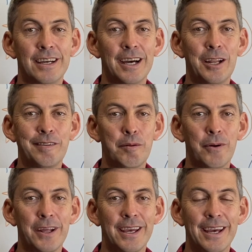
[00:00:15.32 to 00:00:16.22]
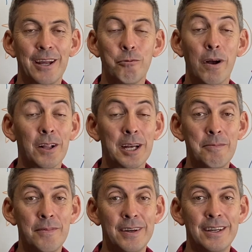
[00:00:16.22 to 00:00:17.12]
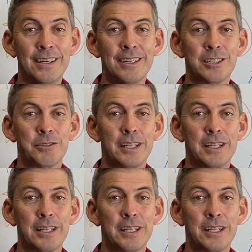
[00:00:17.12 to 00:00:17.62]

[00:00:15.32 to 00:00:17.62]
Hello everybody and welcome to